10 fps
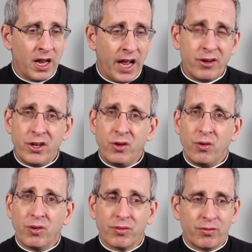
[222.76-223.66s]
How do
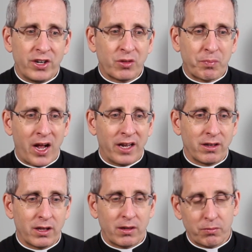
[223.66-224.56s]
you
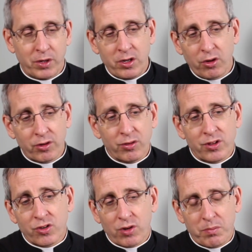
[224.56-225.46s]
respond when you look through
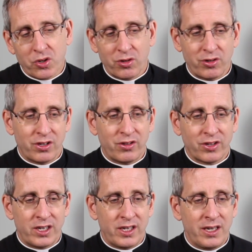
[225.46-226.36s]
the scripture to
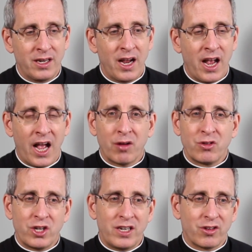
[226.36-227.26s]
see how
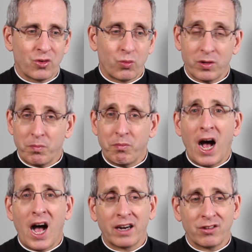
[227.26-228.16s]
Jesus was
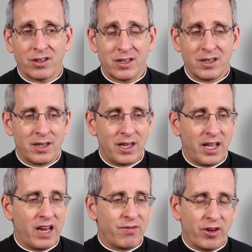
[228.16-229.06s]
mocked
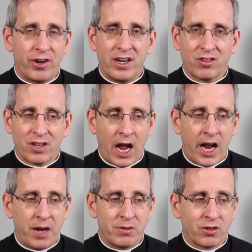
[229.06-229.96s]
at various
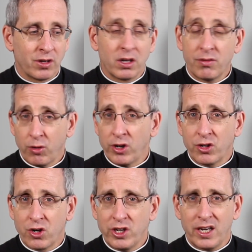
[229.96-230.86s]
times for his
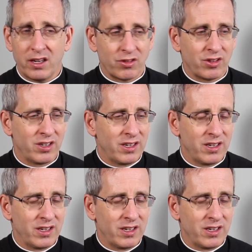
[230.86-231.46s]
goodness?